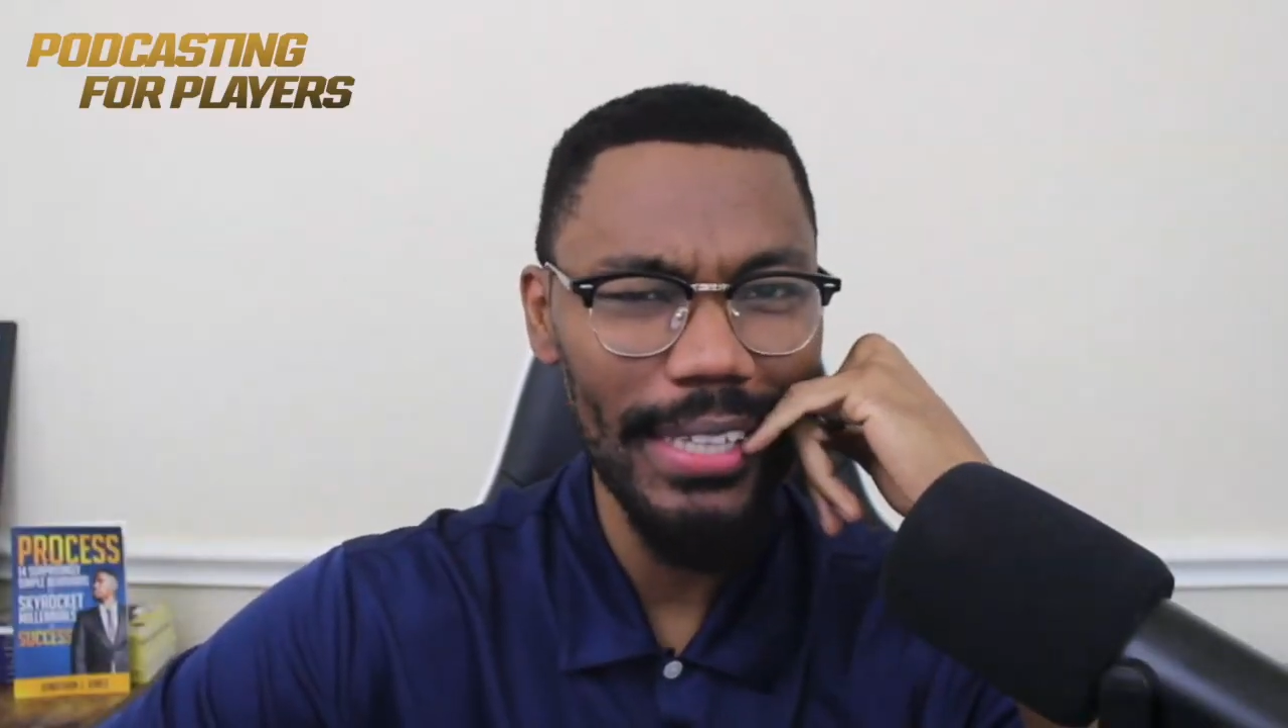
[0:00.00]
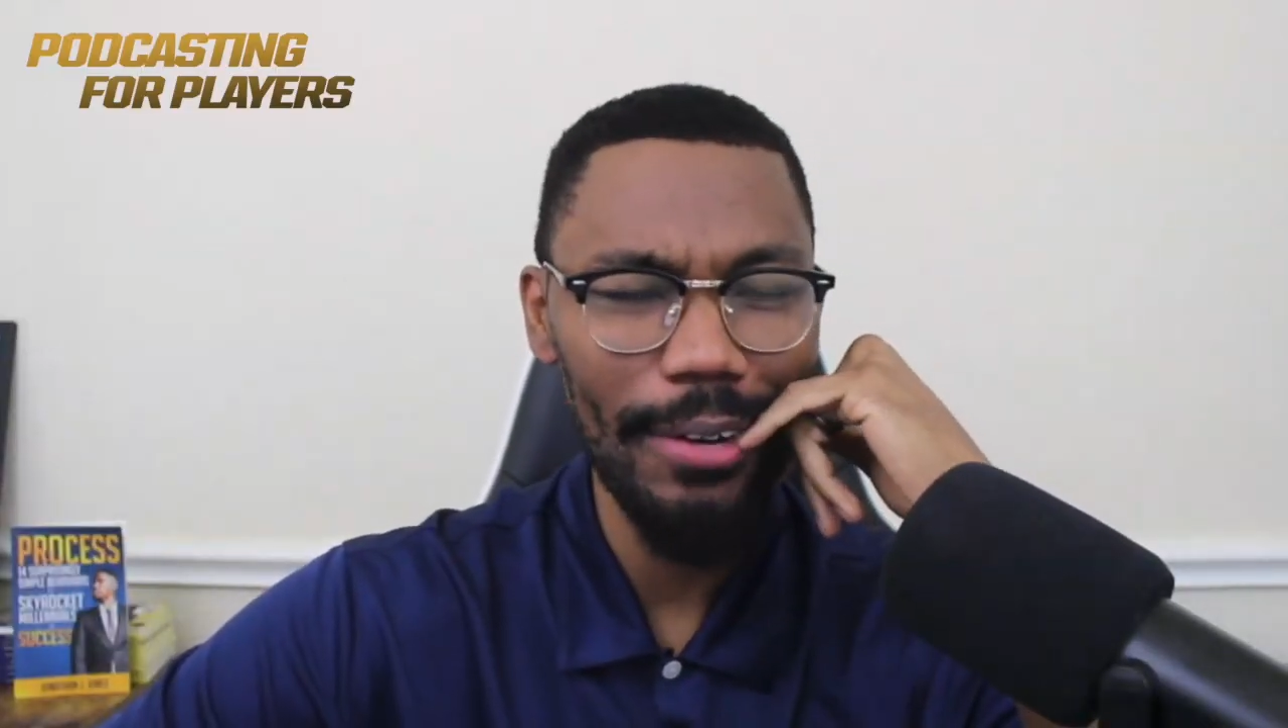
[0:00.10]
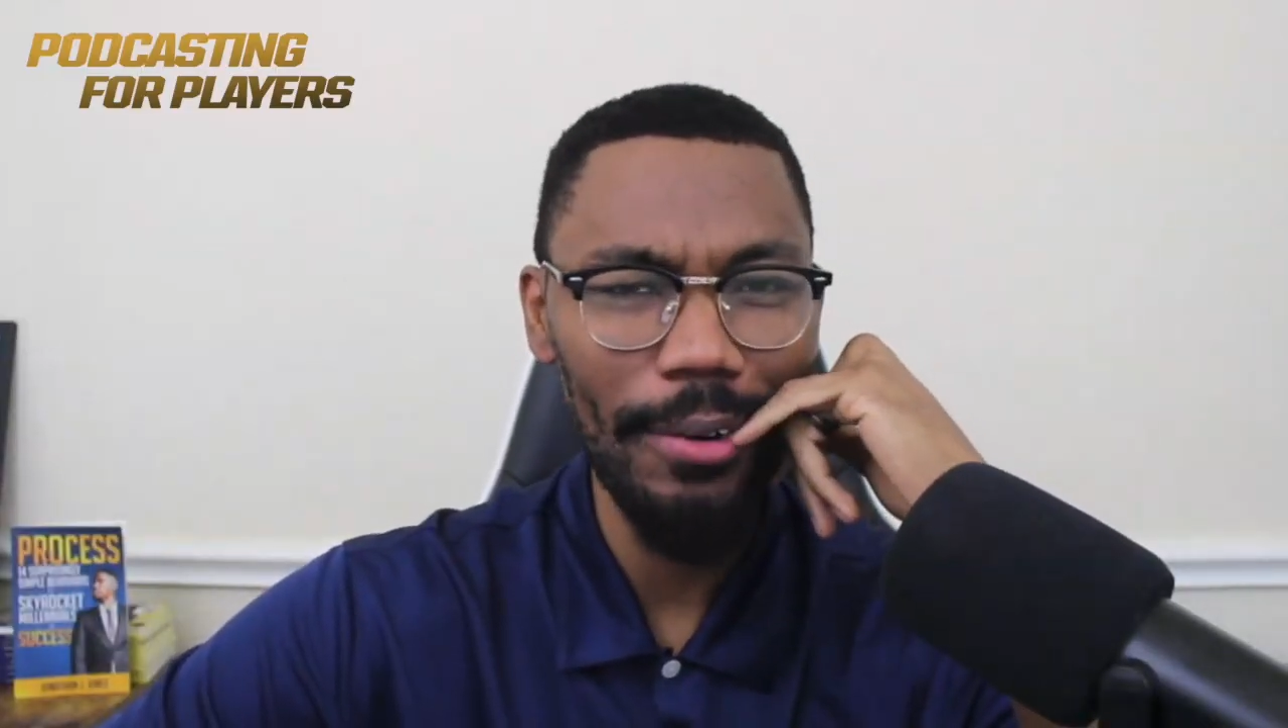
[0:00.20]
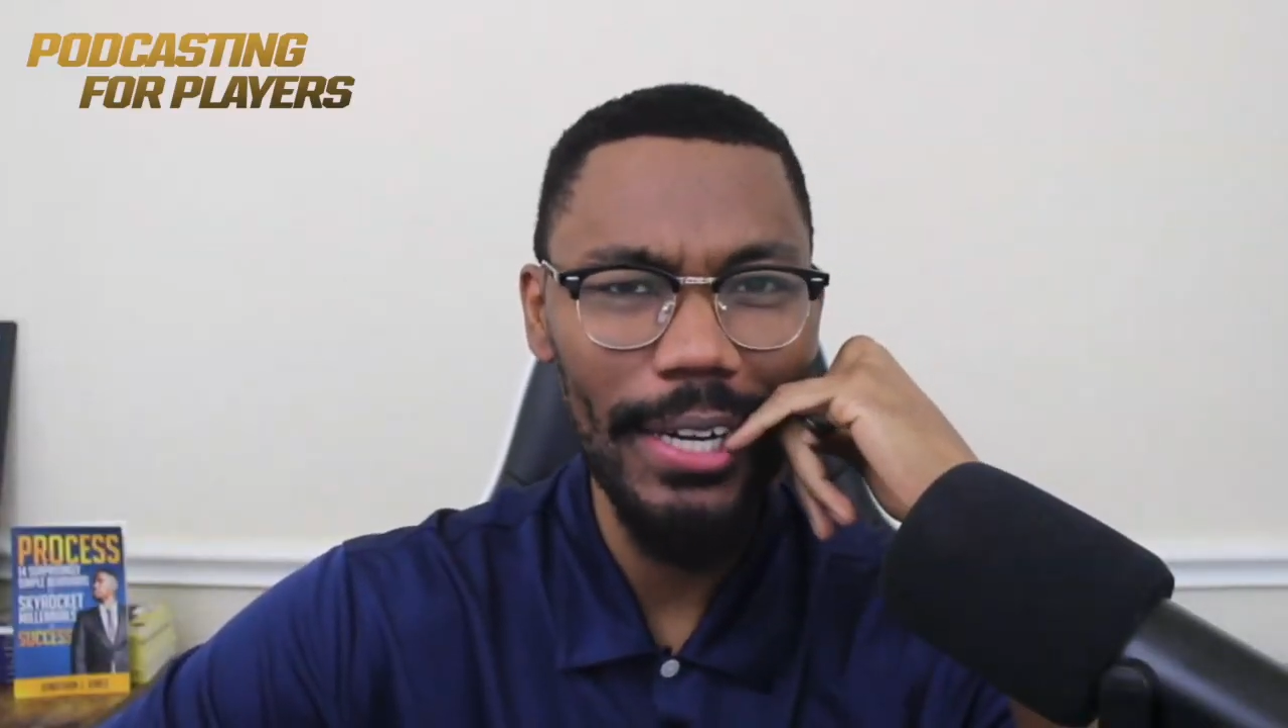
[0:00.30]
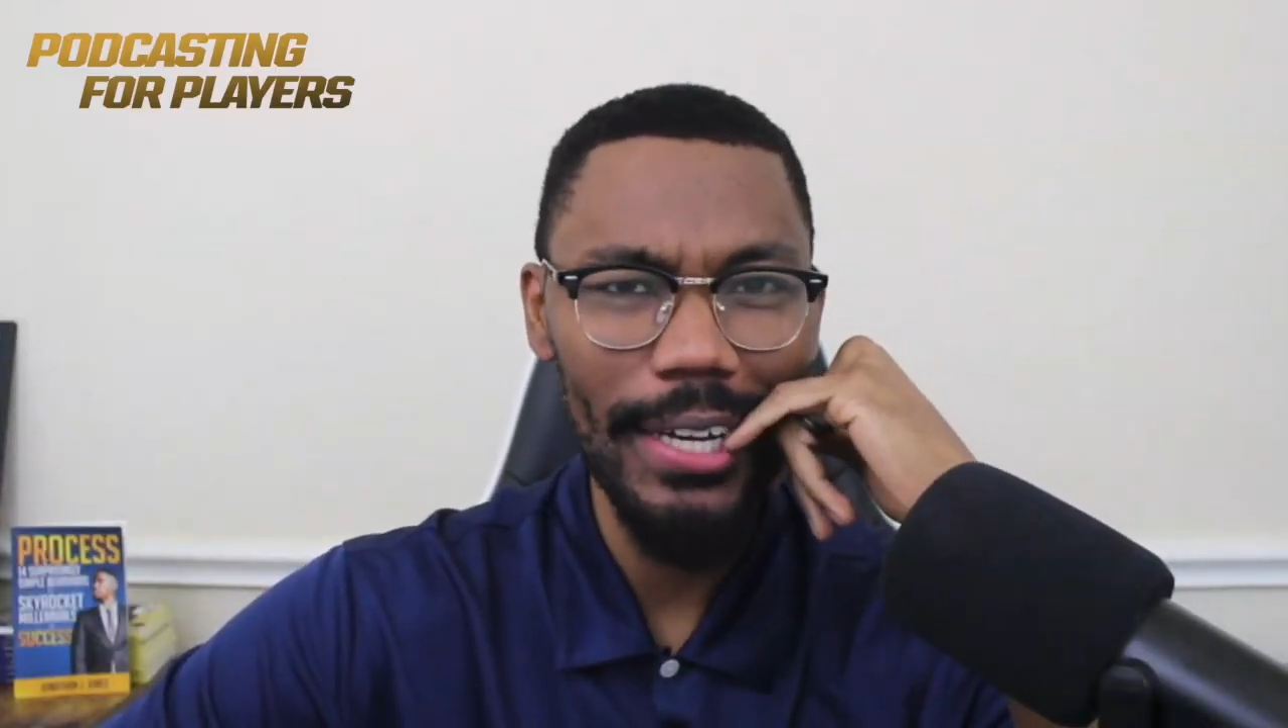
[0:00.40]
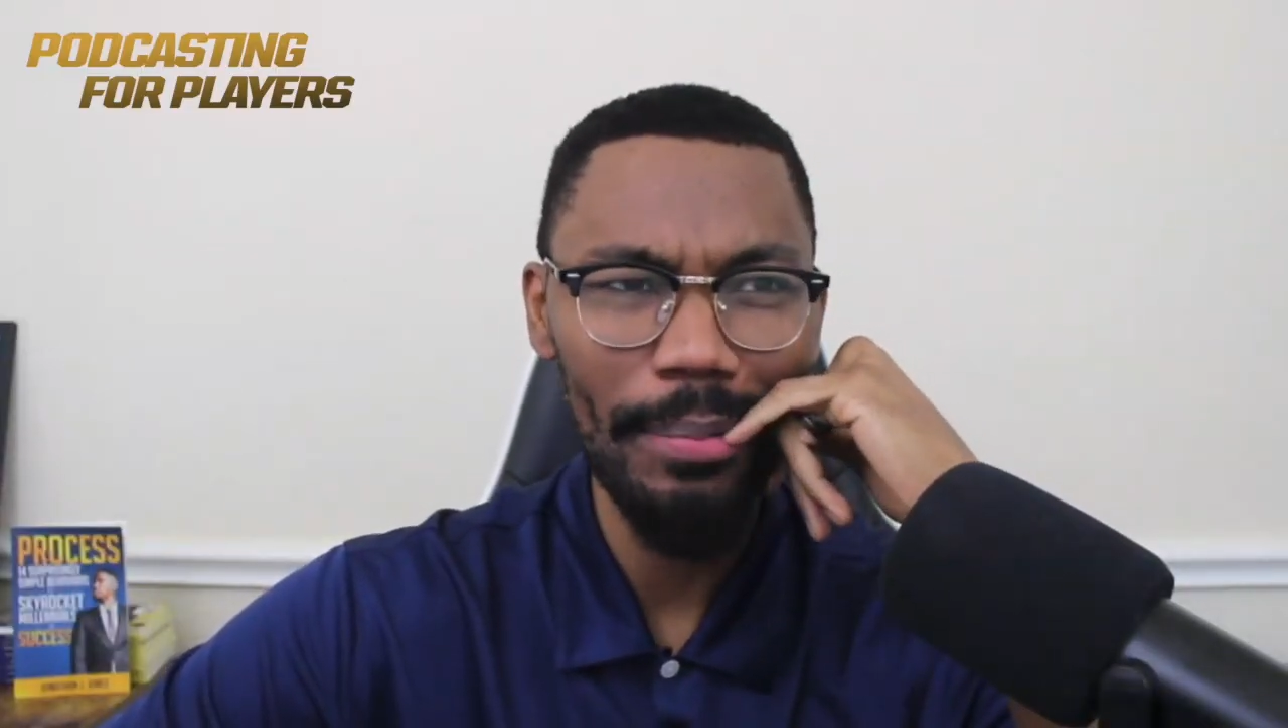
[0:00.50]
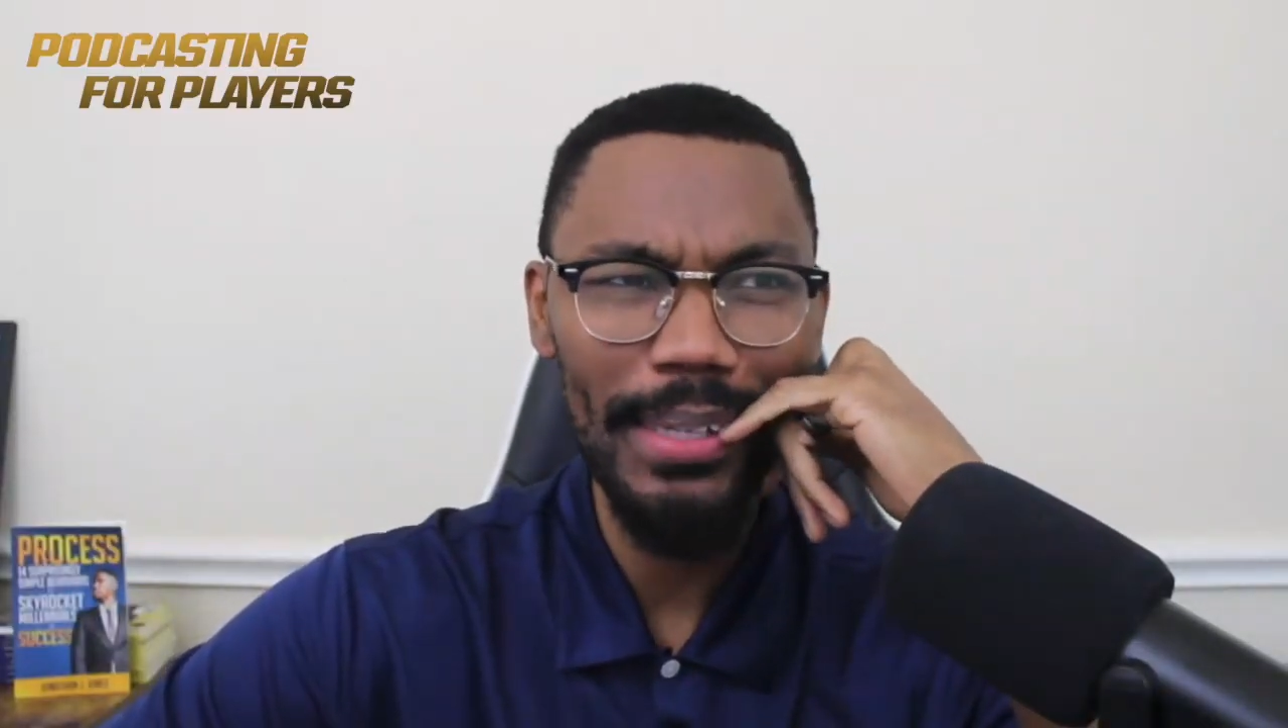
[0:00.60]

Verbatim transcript: it that way